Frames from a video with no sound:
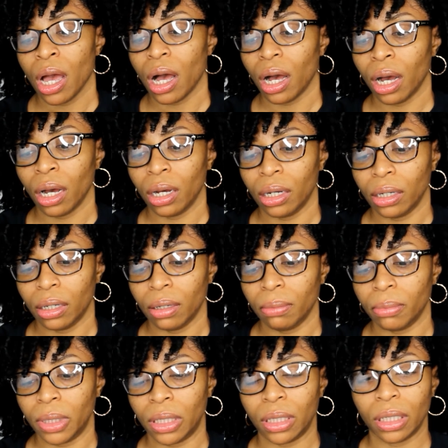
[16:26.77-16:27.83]

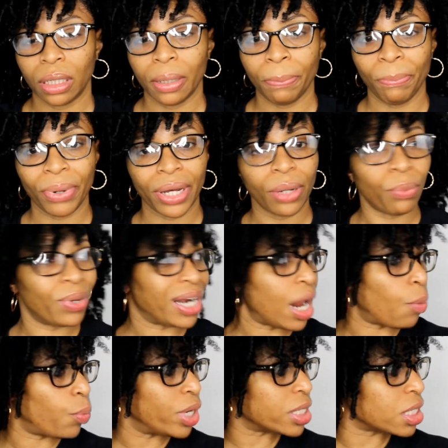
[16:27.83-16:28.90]
but when
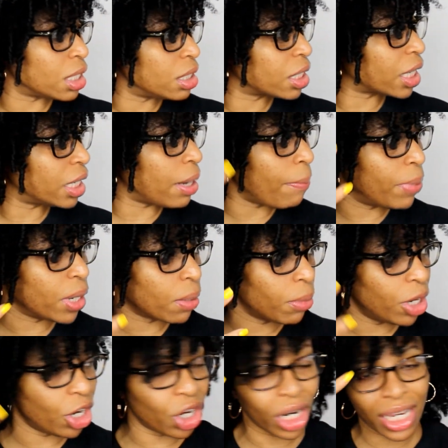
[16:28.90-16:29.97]
I went to look in the big
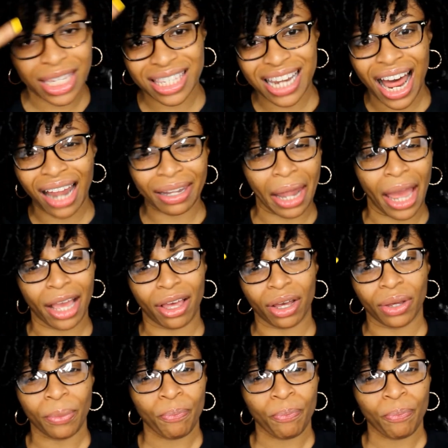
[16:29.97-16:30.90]
mirror, it's not like